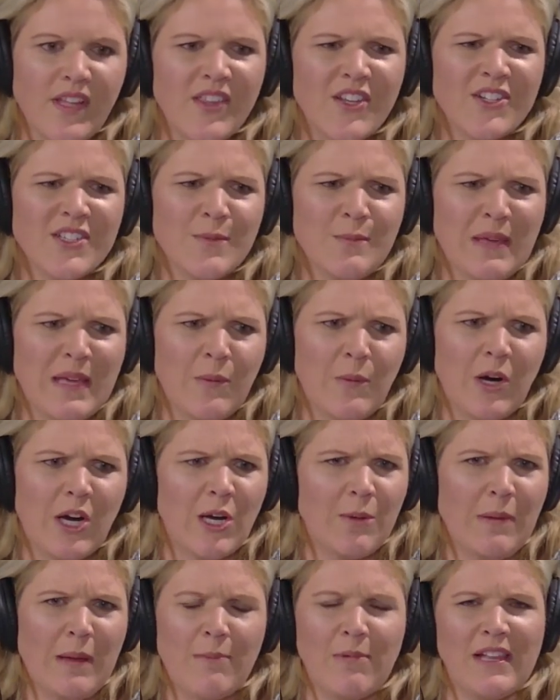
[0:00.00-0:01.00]
there's a B
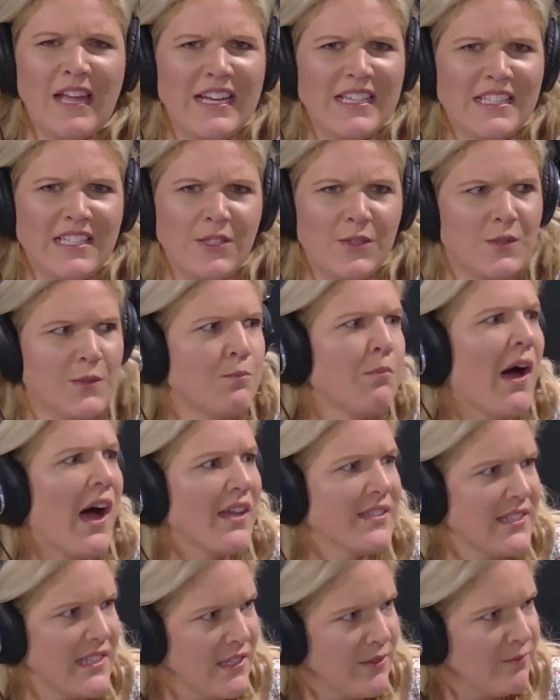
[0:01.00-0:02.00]
word people like to use,
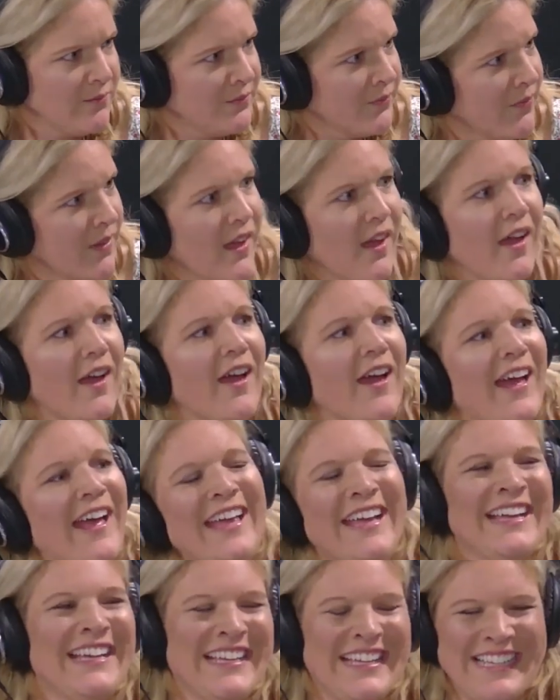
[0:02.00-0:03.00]
bossy
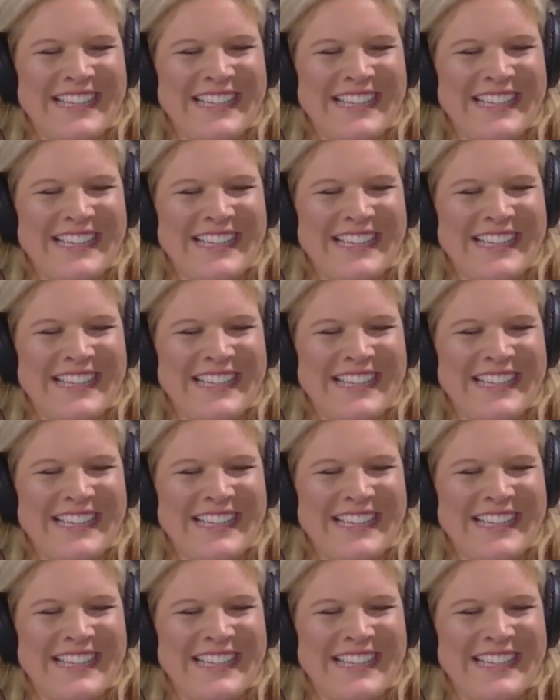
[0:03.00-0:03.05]
uh,